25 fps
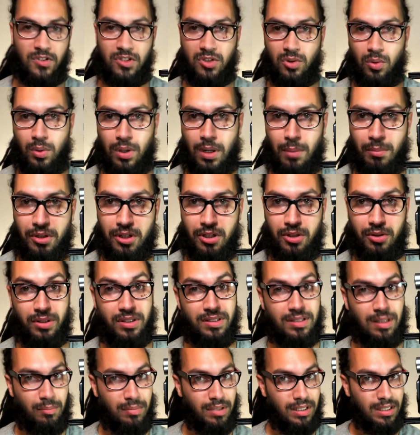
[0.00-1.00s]
So what I'm gonna do
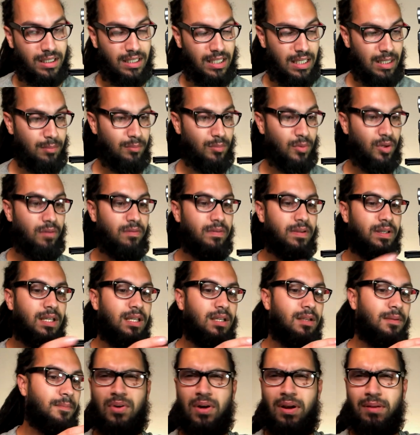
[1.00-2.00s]
is I'm gonna keep moving
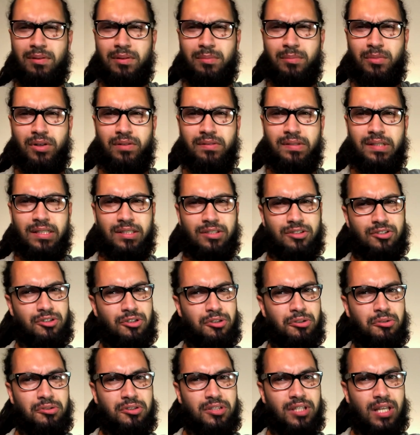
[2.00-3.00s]
it. Probably moved it
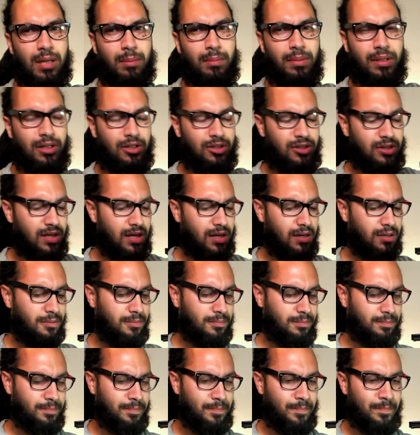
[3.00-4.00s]
2 centimeters
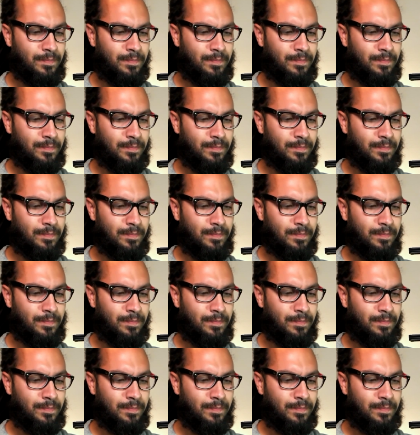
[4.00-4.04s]
there.